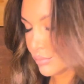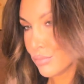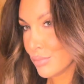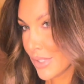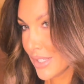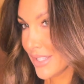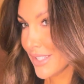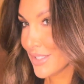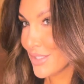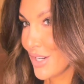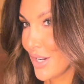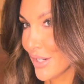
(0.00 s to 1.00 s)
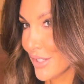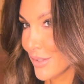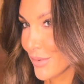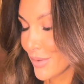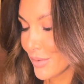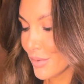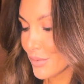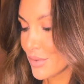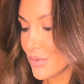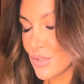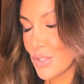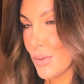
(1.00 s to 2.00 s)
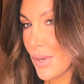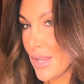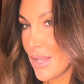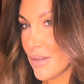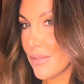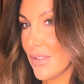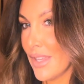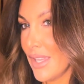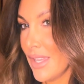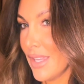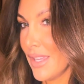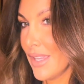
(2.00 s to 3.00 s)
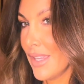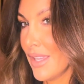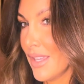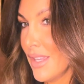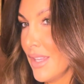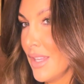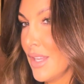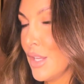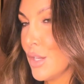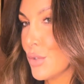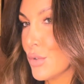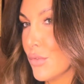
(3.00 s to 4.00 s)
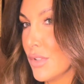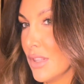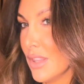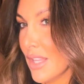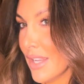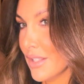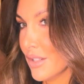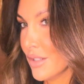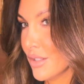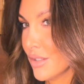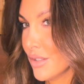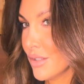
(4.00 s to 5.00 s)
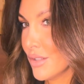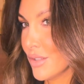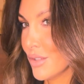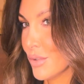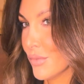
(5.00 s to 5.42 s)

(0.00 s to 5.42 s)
kind of talk you through. So do you have a Do you have a lighter or do you have